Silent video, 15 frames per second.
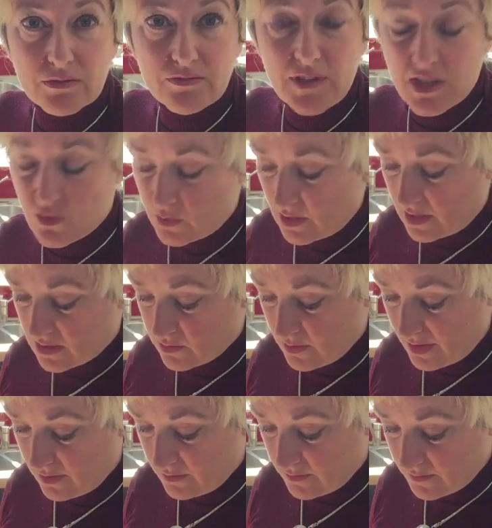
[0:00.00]
veg with that as
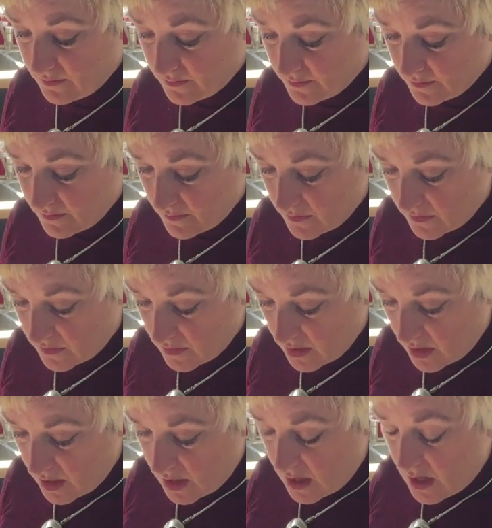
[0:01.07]
well.
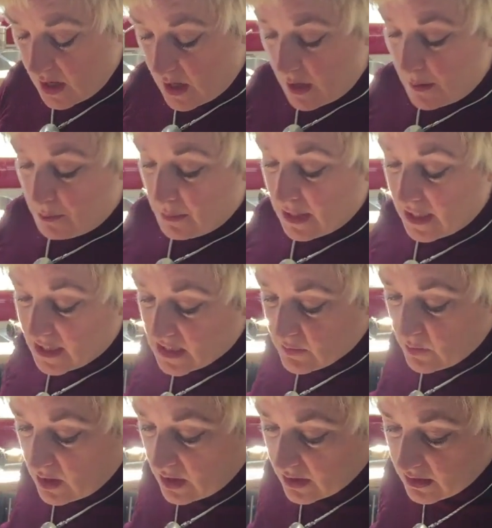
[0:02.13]
My next
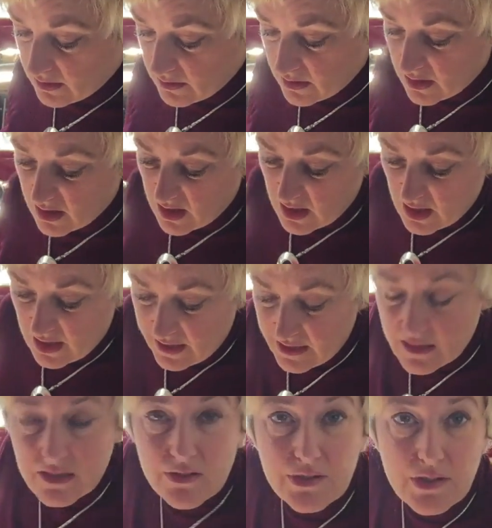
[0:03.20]
one
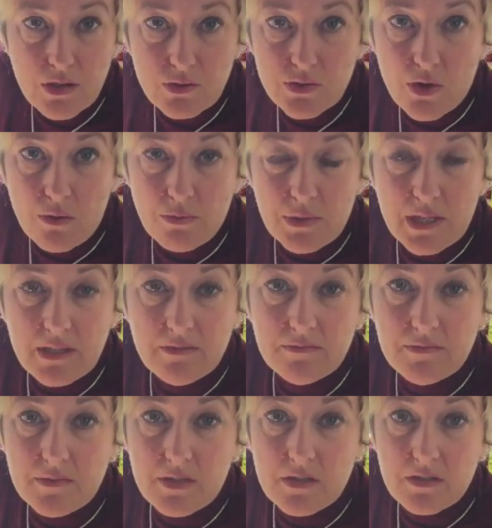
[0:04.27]
is a good old omelette.
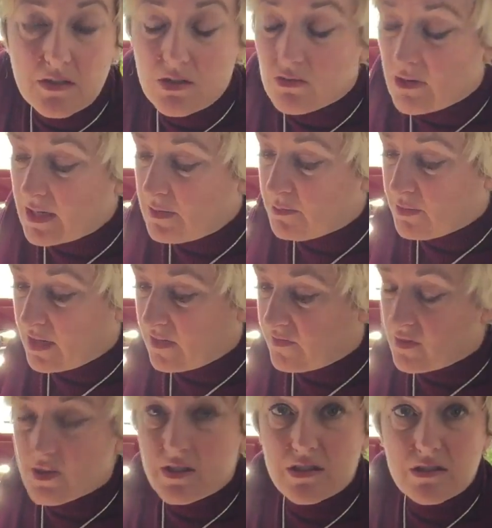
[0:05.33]
Great
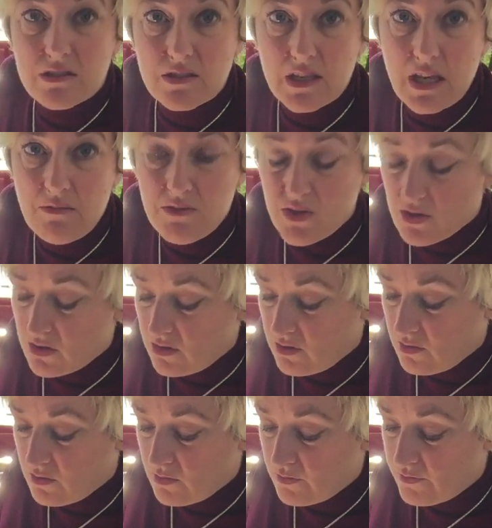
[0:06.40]
breakfast, keeps
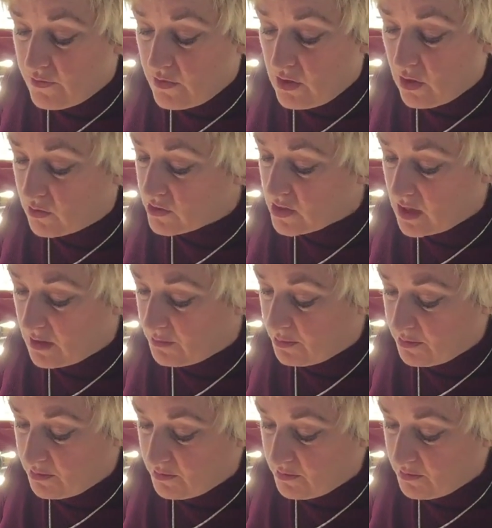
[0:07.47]
you locked up,